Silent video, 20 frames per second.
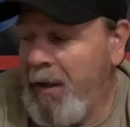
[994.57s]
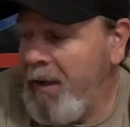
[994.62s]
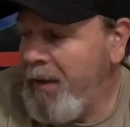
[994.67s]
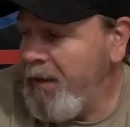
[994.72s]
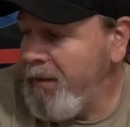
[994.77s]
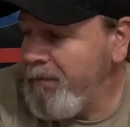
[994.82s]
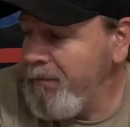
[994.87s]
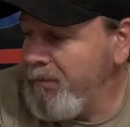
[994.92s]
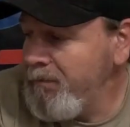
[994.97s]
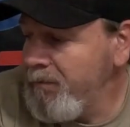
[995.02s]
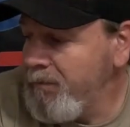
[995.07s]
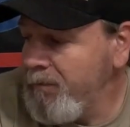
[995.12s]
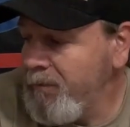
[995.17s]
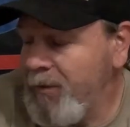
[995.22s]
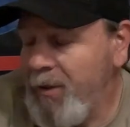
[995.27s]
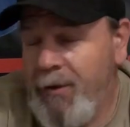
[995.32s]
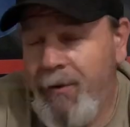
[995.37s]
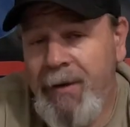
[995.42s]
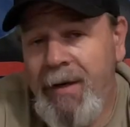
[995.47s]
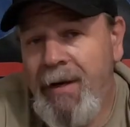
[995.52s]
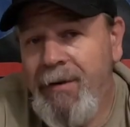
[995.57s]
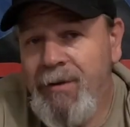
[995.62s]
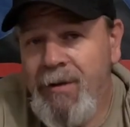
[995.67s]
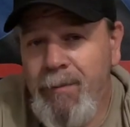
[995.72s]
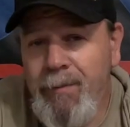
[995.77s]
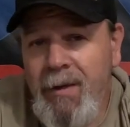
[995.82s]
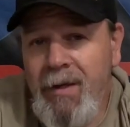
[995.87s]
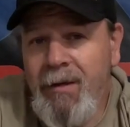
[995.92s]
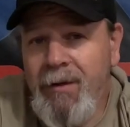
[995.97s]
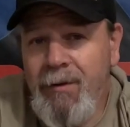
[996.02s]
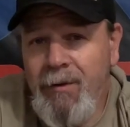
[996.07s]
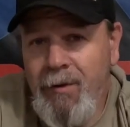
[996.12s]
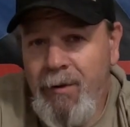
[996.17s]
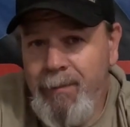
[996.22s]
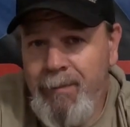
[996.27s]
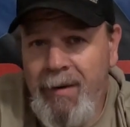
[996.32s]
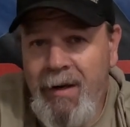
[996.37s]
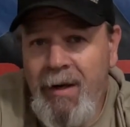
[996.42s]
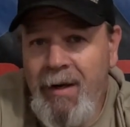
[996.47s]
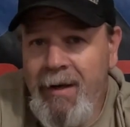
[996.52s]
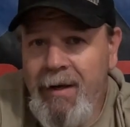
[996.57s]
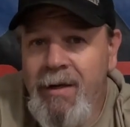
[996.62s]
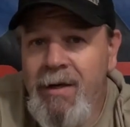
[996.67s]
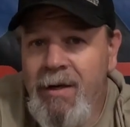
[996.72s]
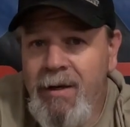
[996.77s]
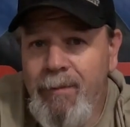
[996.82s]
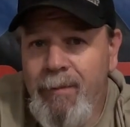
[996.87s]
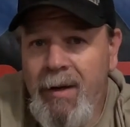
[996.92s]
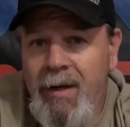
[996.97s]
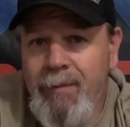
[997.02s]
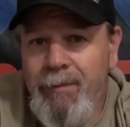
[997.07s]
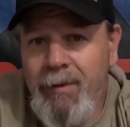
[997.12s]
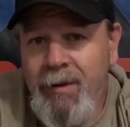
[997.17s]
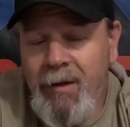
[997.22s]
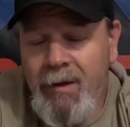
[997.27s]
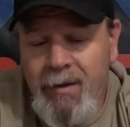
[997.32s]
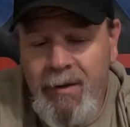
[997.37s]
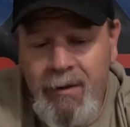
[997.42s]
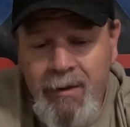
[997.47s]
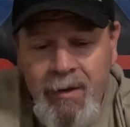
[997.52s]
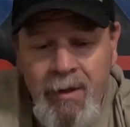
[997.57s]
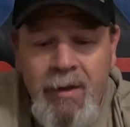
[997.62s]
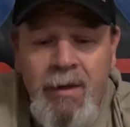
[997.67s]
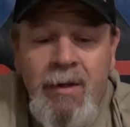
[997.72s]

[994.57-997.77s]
and it turned out to be a good buy in my book.